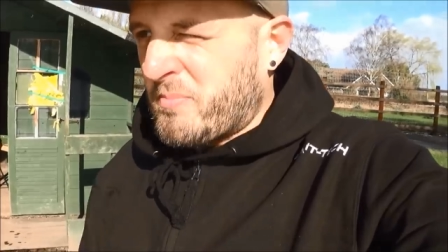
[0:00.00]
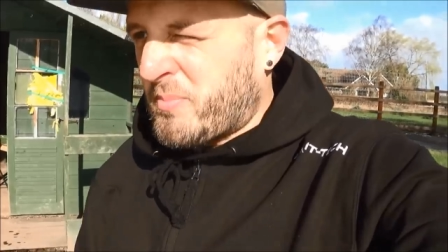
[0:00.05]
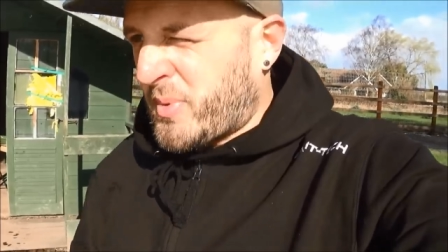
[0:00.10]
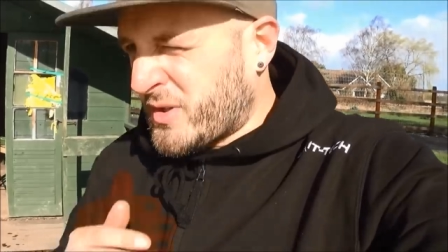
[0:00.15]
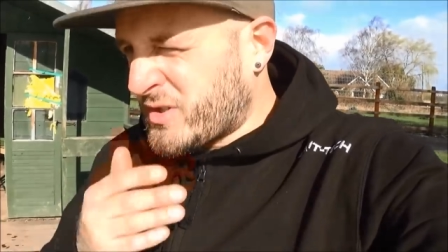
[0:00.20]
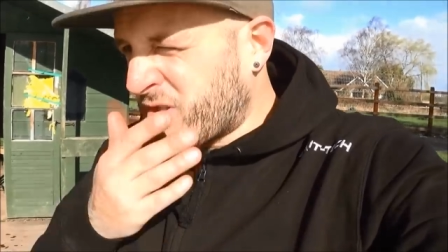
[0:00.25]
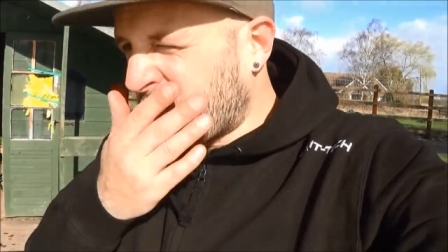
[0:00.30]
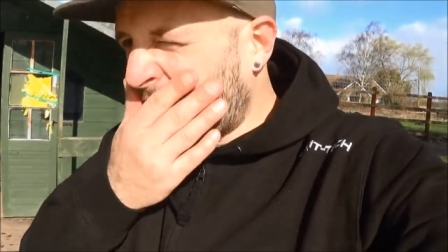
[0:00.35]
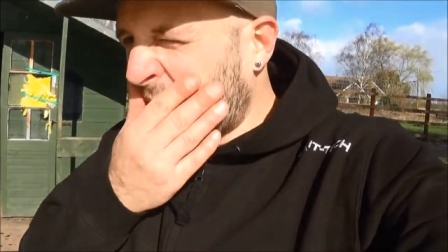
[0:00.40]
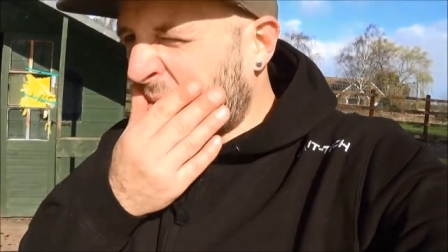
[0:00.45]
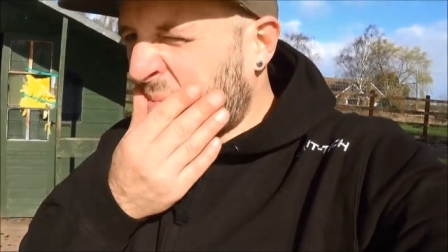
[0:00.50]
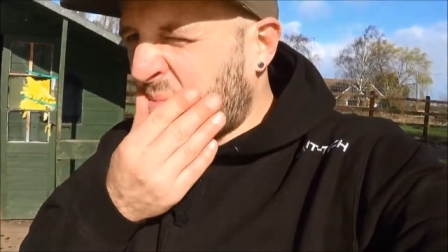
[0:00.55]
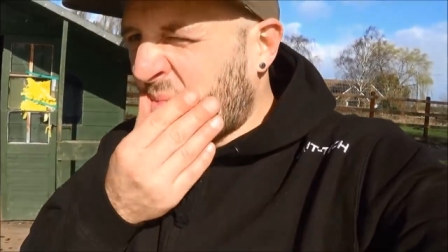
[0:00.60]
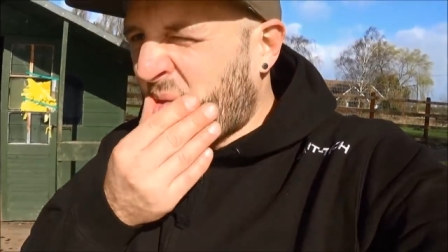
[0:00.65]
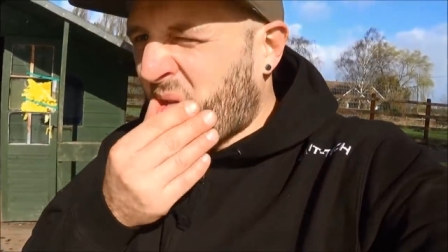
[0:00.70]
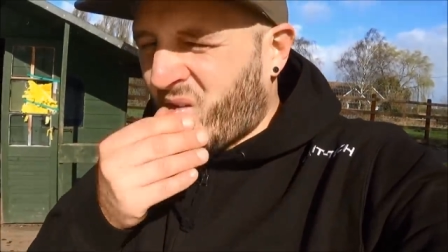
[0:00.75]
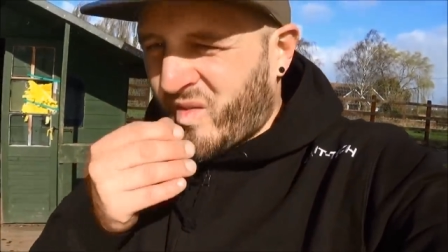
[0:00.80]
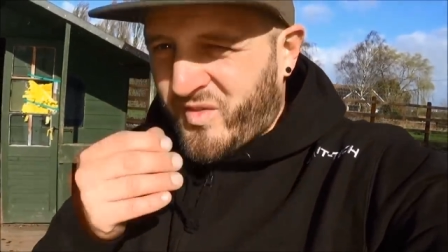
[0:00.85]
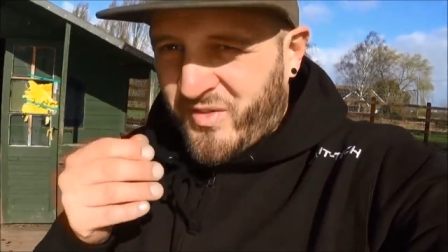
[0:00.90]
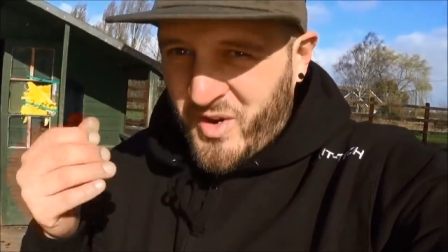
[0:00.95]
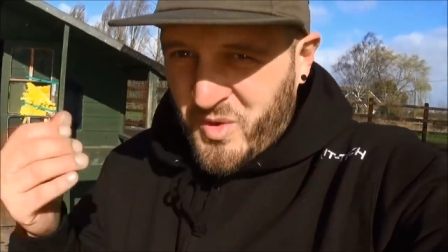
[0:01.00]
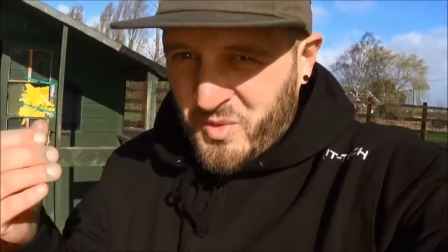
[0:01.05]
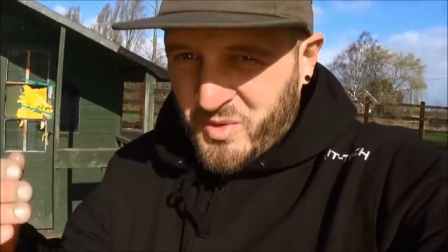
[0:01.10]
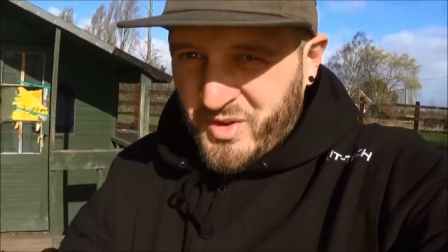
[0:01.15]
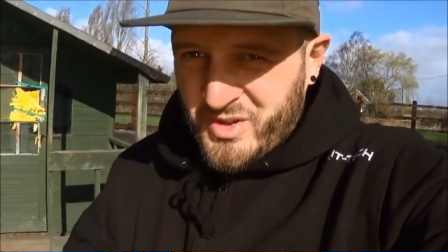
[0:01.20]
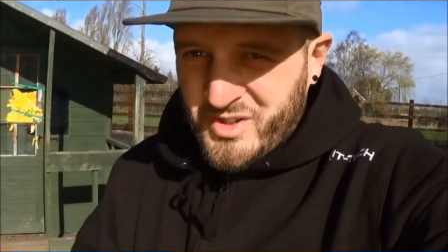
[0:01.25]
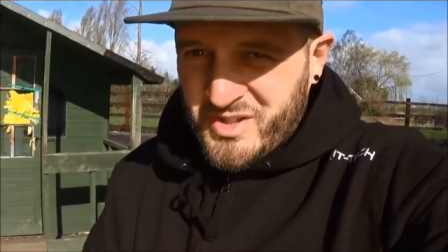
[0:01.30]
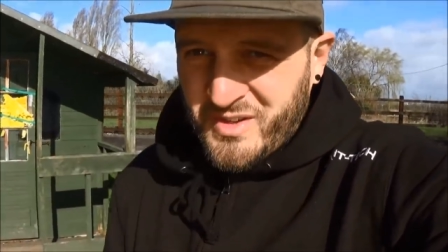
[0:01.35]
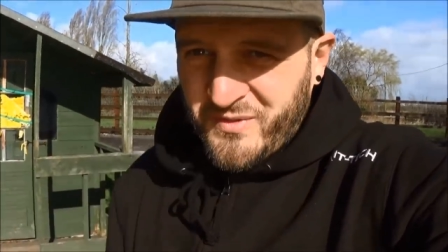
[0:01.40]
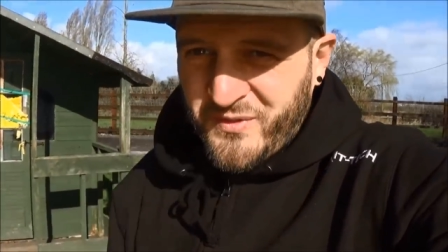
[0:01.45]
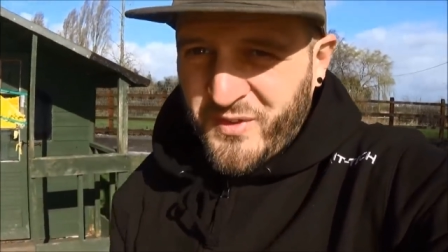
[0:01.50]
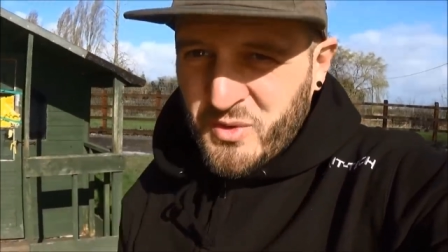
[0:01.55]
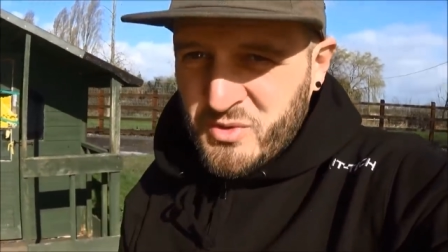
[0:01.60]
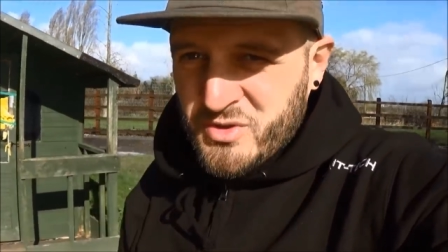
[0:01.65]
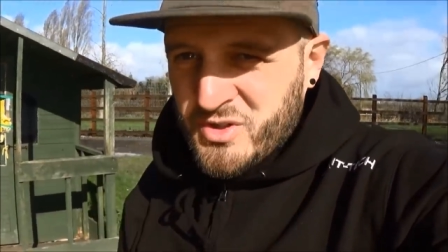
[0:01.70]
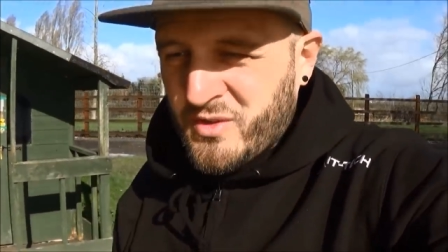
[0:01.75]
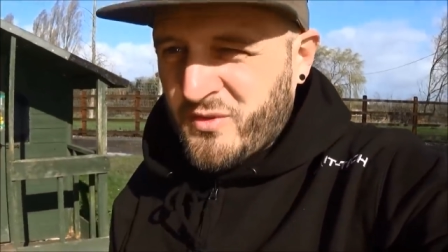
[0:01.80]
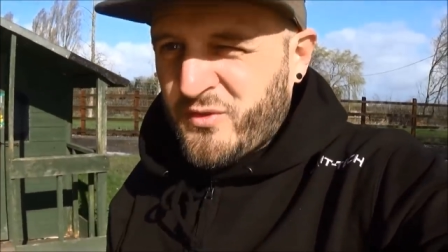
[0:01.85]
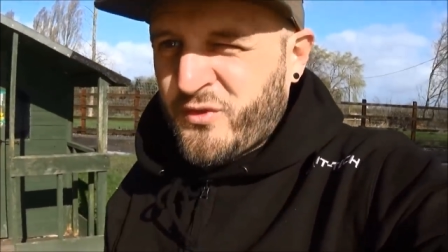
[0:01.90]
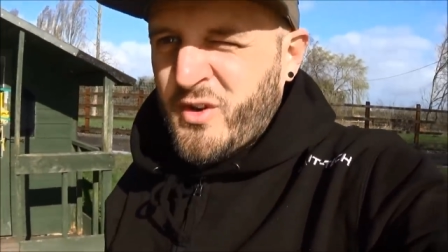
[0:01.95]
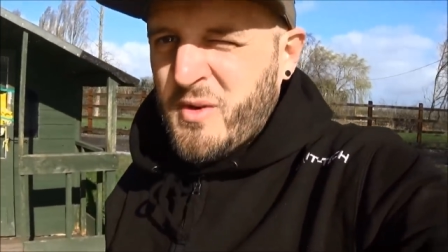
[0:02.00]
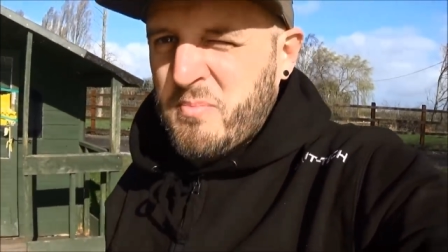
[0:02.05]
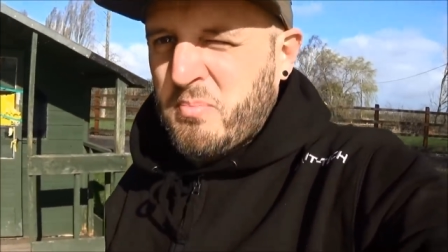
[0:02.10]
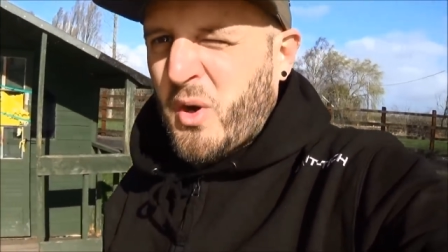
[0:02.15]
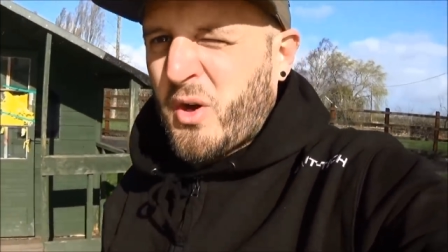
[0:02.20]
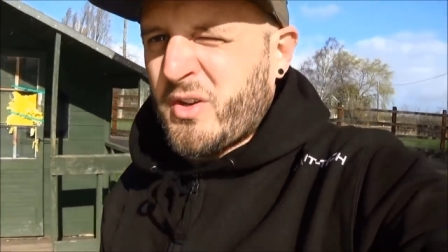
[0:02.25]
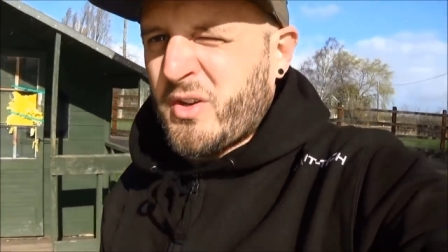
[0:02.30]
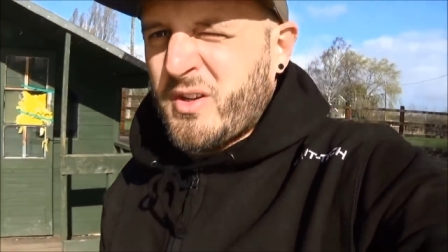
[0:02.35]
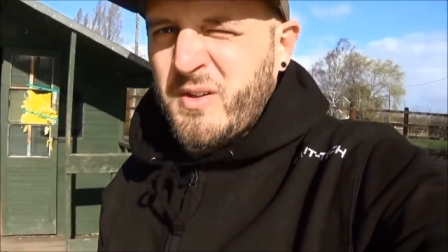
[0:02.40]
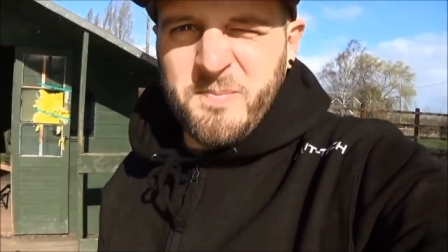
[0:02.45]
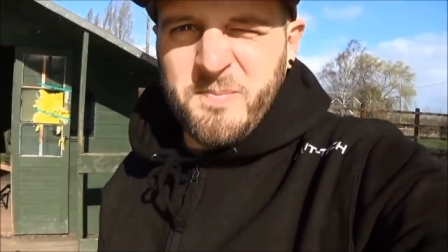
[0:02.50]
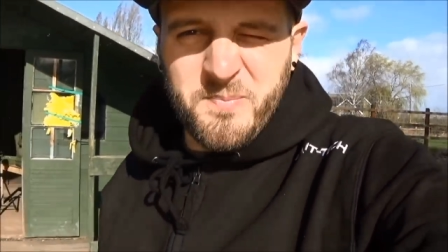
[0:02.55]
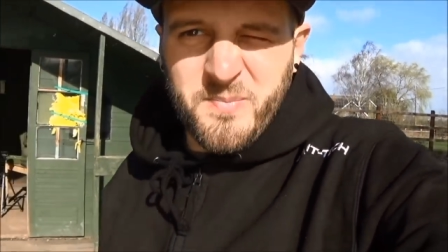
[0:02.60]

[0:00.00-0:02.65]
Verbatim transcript: but it feels good. It feels good for a bite.